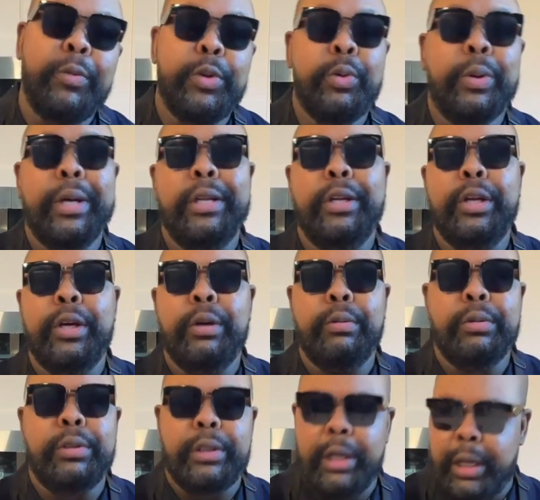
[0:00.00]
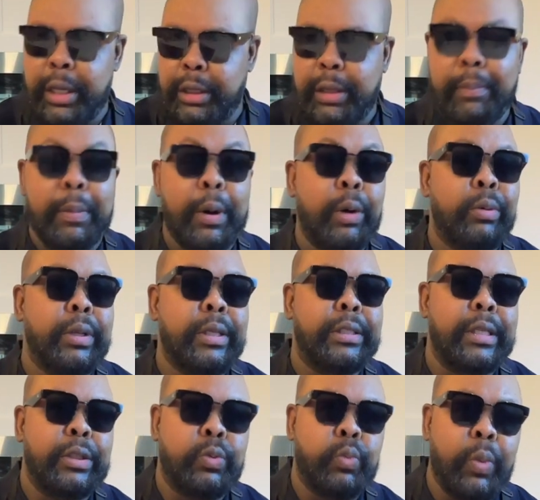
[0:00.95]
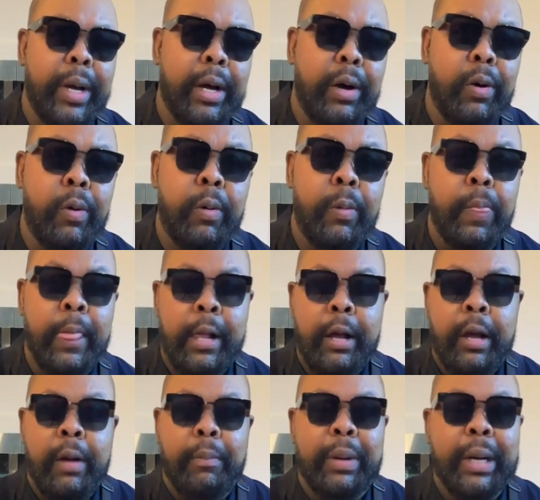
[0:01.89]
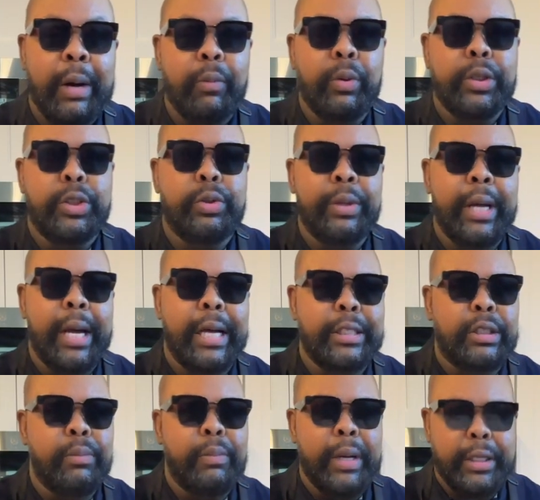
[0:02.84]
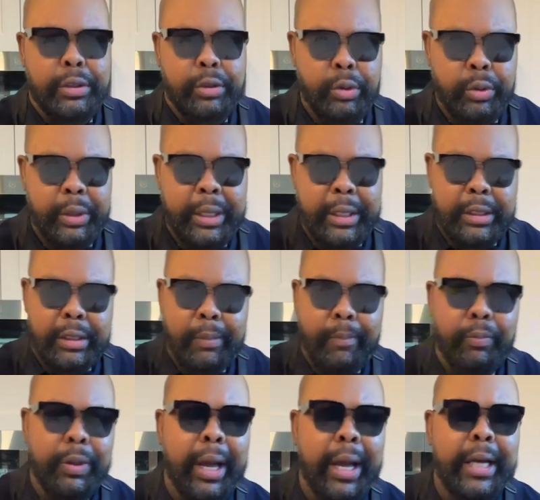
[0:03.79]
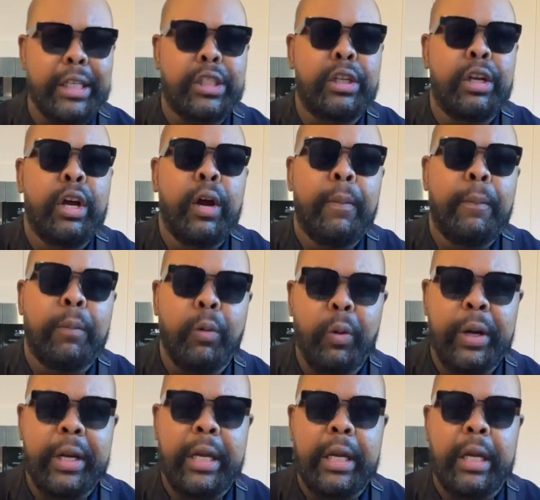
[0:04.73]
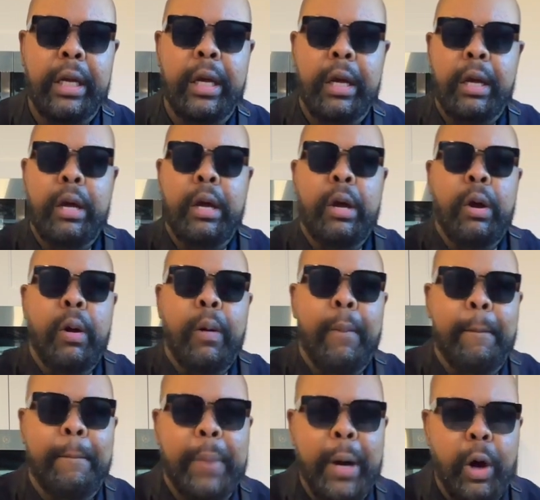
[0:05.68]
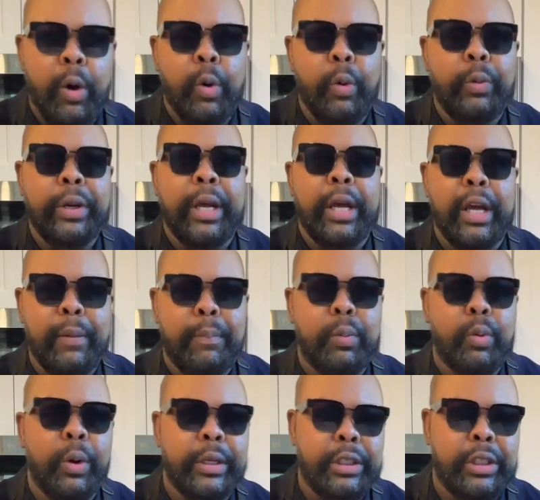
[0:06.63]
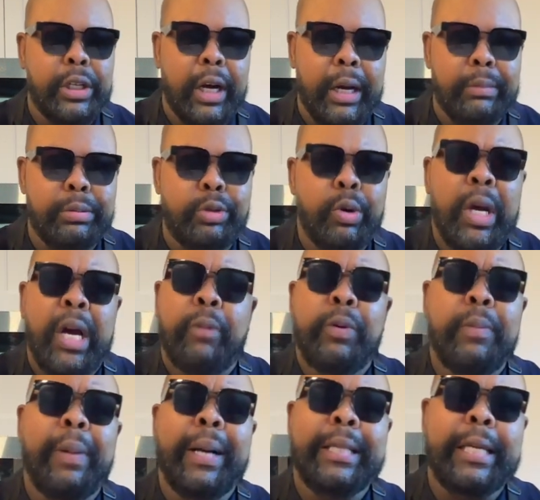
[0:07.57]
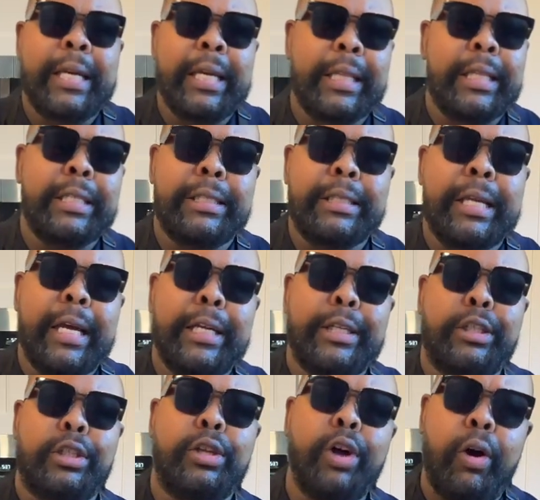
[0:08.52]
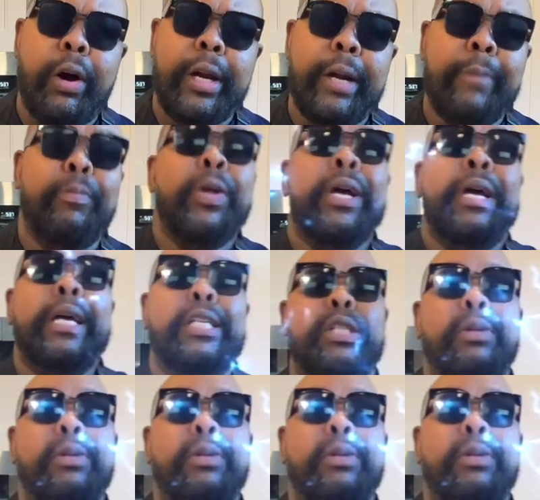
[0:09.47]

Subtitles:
you can use the boneless as well. But I want you guys to make sure you get some nice, pretty bone-in pork chops. We're about to get this thing started. It's